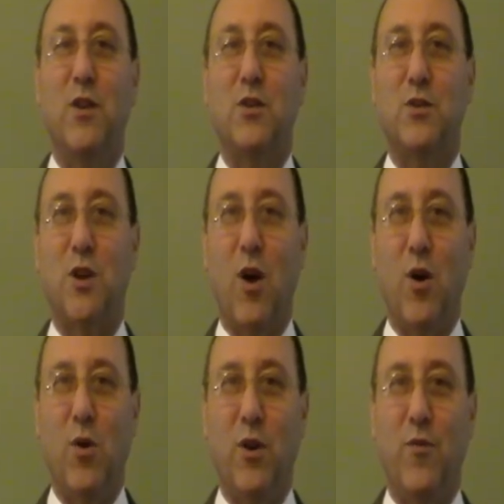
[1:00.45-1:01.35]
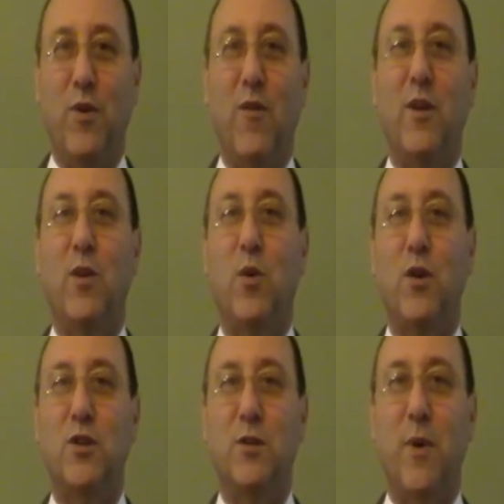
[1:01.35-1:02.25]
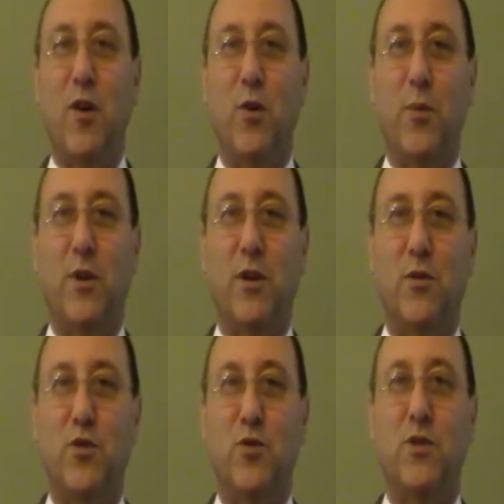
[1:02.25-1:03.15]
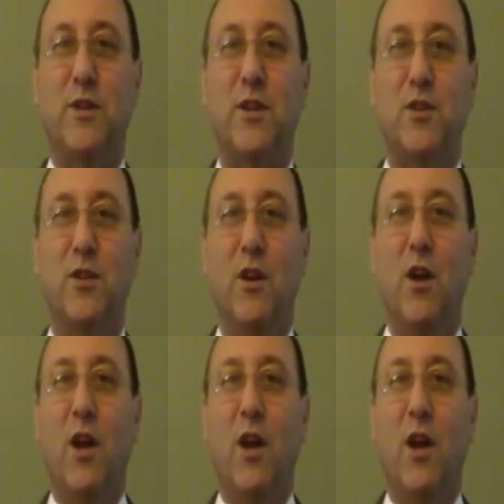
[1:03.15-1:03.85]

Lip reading: So if you have any questions about your particular jurisdiction,